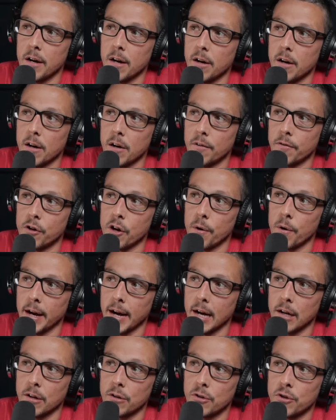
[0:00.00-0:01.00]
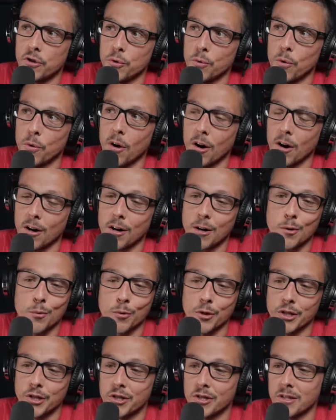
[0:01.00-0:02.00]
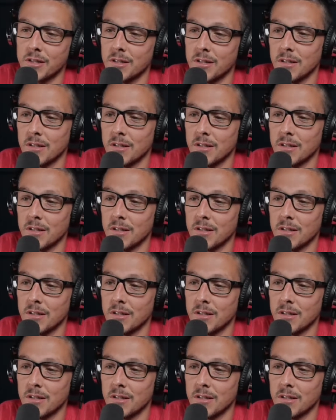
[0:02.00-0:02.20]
of going out too hard, which